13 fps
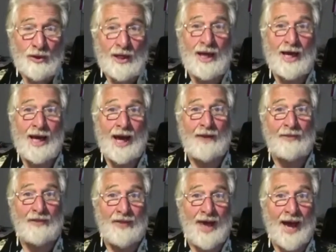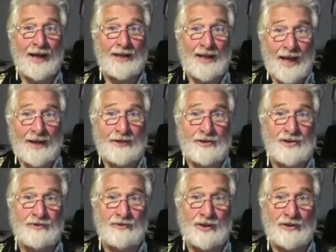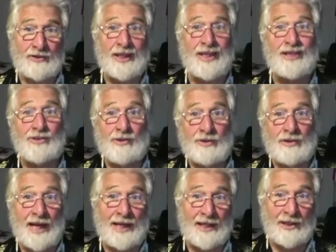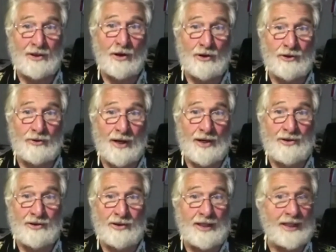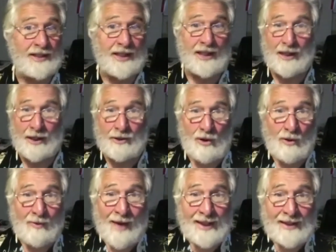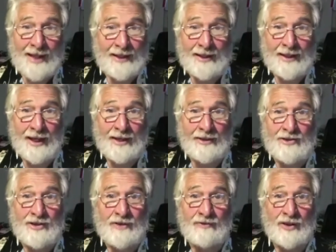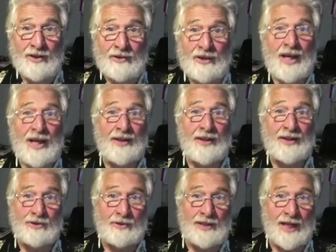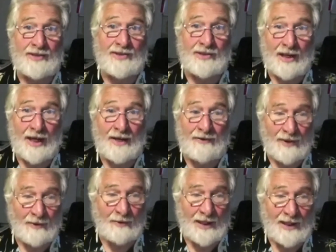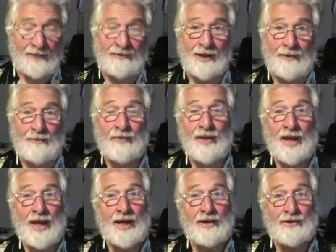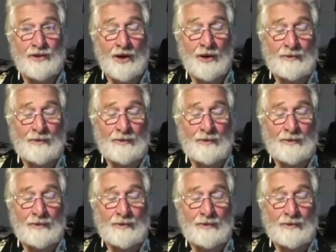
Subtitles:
And that energy field is creating an alteration in the electromagnetic energy field that creates life that we live in. So